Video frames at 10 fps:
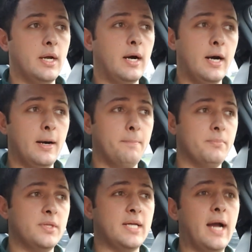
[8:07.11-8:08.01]

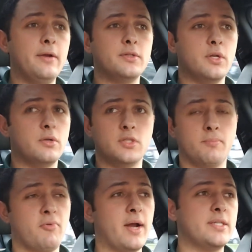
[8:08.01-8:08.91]
The tires are
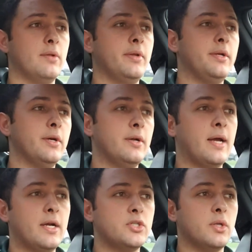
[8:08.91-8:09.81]
surprisingly good.
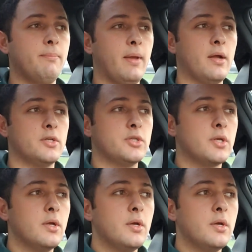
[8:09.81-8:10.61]
I actually managed